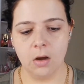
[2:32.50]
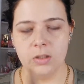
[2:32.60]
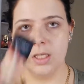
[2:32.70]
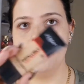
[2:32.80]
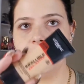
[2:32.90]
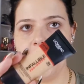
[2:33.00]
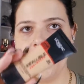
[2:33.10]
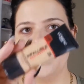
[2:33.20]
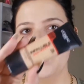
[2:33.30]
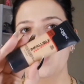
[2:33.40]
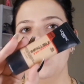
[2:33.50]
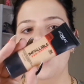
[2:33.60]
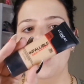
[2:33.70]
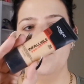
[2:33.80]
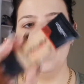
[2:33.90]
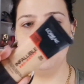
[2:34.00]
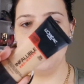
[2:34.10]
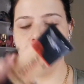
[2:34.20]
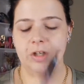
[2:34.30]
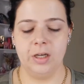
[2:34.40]
all-time fave
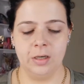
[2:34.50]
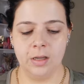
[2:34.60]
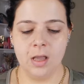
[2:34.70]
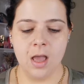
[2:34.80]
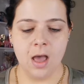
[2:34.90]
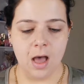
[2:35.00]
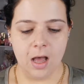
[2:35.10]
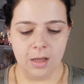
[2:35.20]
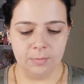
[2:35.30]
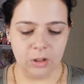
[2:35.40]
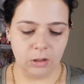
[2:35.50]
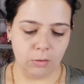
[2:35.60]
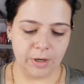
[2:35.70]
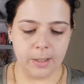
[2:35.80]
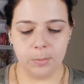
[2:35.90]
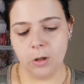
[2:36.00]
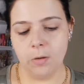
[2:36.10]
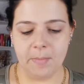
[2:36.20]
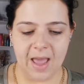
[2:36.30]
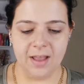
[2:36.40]
foundation, the L'Oreal
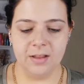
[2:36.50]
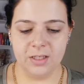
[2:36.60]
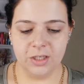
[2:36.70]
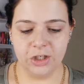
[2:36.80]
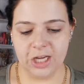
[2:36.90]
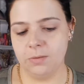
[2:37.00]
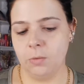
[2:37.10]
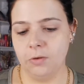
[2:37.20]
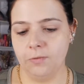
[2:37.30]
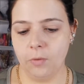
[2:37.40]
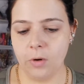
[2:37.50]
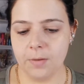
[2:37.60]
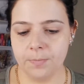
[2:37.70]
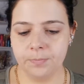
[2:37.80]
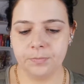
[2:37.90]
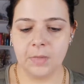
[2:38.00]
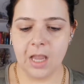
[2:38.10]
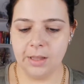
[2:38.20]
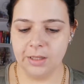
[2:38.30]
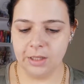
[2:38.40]
Pro Matte, and this is shade 104,
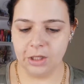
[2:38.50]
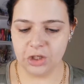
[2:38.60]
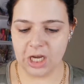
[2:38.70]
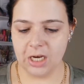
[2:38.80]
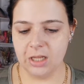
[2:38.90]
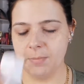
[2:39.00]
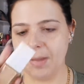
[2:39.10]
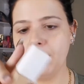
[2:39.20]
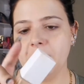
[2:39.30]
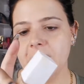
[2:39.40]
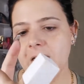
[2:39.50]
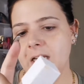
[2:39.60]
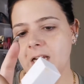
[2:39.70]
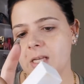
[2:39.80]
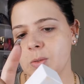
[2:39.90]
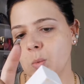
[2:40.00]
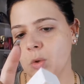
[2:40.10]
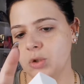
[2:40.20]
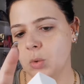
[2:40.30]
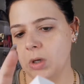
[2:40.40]
and the shade in the Maybelline is
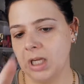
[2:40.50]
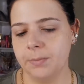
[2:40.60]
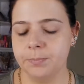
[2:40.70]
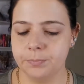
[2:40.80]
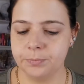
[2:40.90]
120.